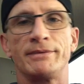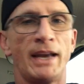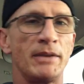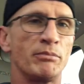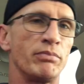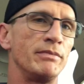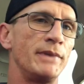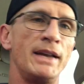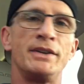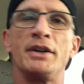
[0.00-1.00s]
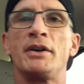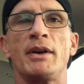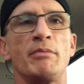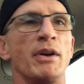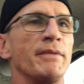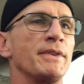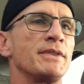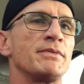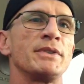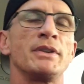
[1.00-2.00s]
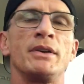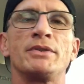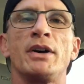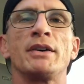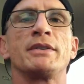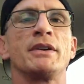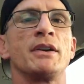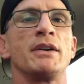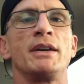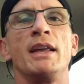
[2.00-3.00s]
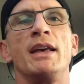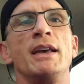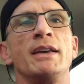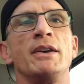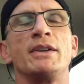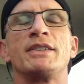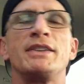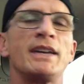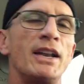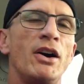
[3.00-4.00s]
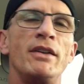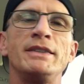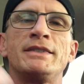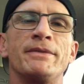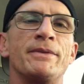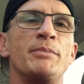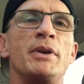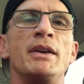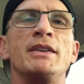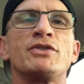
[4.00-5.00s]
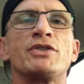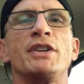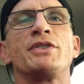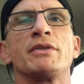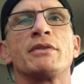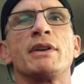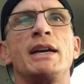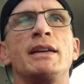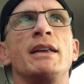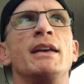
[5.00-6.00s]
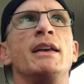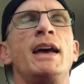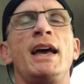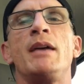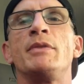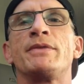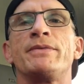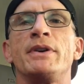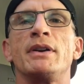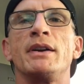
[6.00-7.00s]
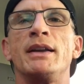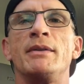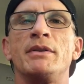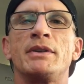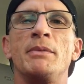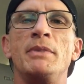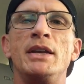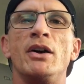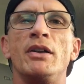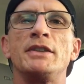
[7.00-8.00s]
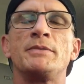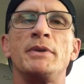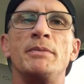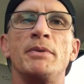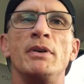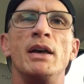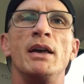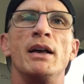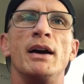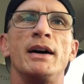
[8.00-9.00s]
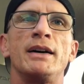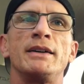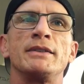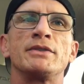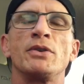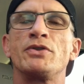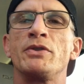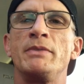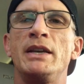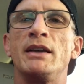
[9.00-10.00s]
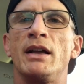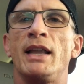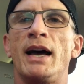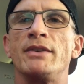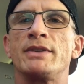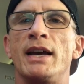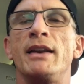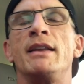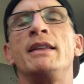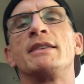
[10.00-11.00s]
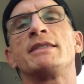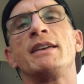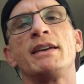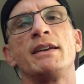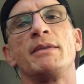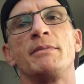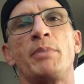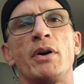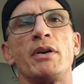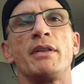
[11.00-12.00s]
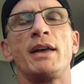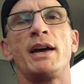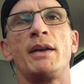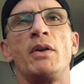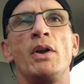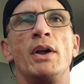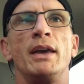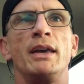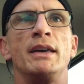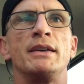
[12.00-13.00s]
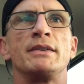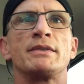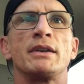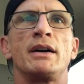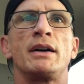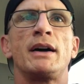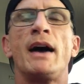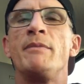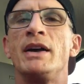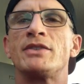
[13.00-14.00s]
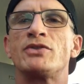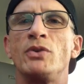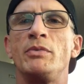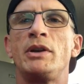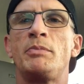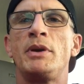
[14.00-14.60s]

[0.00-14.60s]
had dinner, had breakfast. We, you know, talked to her, and you know, you got all these different people, and it's such a great atmosphere, and to meet all these people. Social media allows that. And then the second part of that is I've met so many